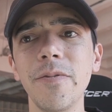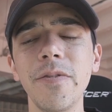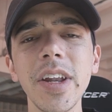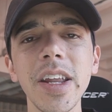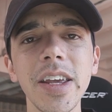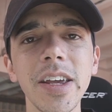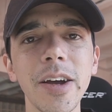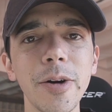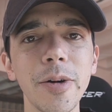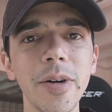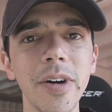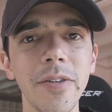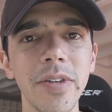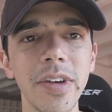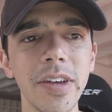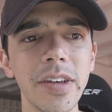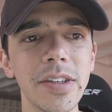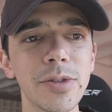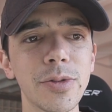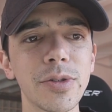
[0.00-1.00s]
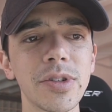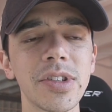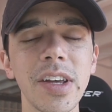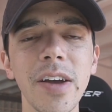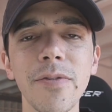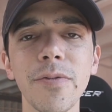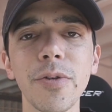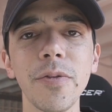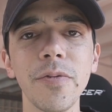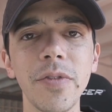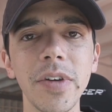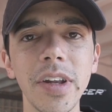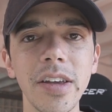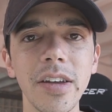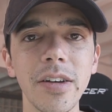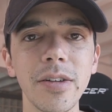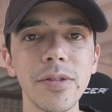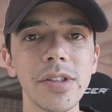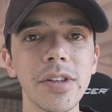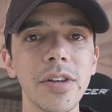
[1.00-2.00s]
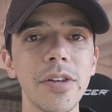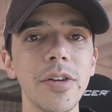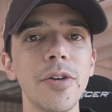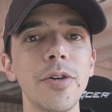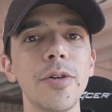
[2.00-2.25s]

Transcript: video of his, or several videos,